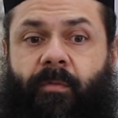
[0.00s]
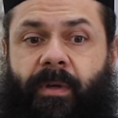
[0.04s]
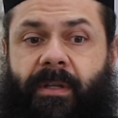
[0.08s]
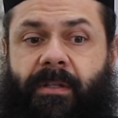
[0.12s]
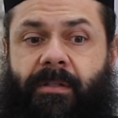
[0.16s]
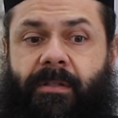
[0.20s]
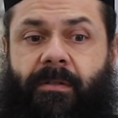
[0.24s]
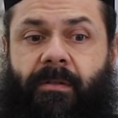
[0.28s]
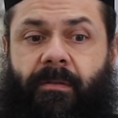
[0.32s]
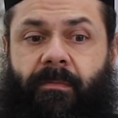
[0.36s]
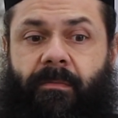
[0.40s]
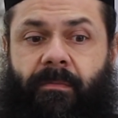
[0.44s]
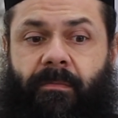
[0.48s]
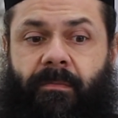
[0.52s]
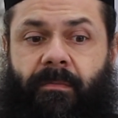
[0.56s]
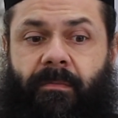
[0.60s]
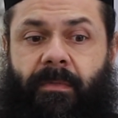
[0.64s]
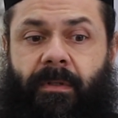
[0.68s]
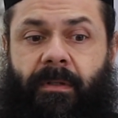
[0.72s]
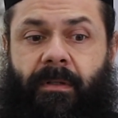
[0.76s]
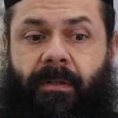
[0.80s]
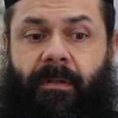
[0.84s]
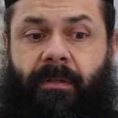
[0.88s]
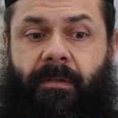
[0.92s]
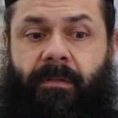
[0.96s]
wisdom
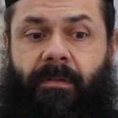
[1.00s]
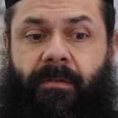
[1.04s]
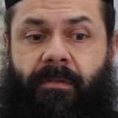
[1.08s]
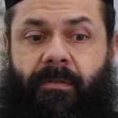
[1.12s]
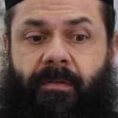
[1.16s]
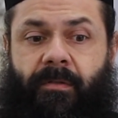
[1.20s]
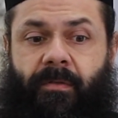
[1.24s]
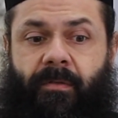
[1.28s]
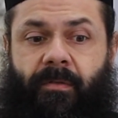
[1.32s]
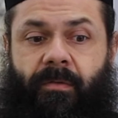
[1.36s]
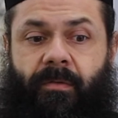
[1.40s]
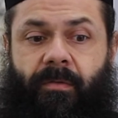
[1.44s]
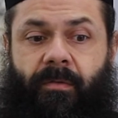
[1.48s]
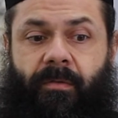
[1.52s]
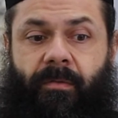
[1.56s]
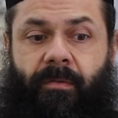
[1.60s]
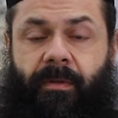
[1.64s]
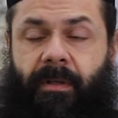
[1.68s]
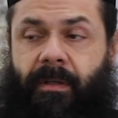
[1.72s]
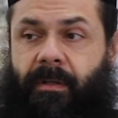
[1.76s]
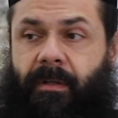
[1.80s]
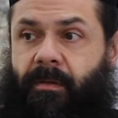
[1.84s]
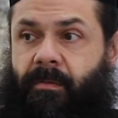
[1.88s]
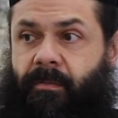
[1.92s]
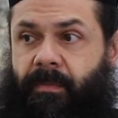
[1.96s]
to
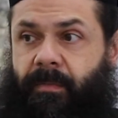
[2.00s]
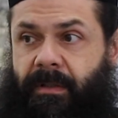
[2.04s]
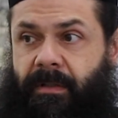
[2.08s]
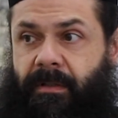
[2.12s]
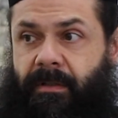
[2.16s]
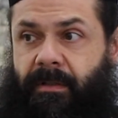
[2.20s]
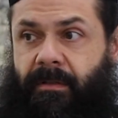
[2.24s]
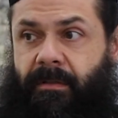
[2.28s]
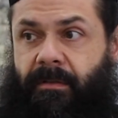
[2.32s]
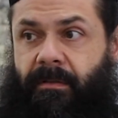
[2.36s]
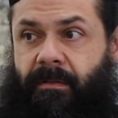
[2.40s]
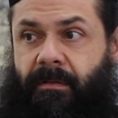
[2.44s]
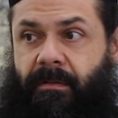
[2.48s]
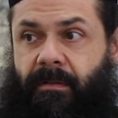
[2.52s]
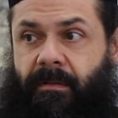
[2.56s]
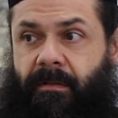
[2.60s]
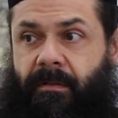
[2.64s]
the humans,